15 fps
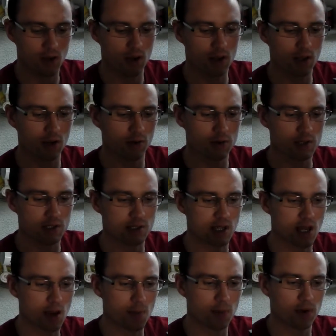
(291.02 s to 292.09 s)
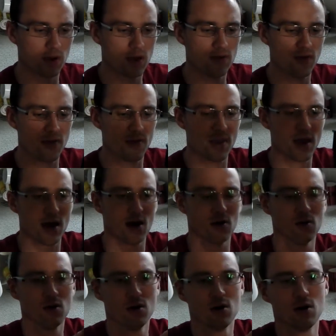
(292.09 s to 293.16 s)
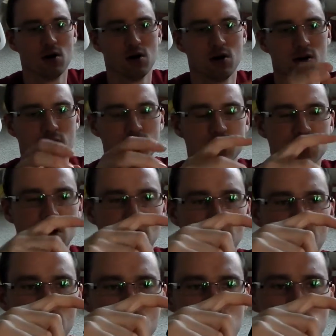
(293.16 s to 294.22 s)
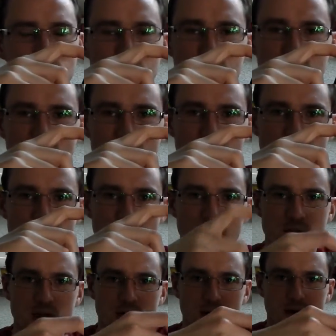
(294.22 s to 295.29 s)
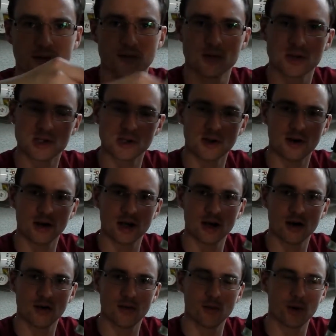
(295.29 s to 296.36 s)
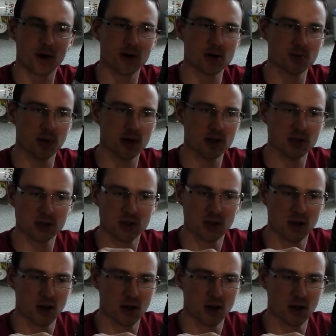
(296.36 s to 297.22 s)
and then grease that. But even now, this kind of whole chamber seems to kind of slide out from where it's based.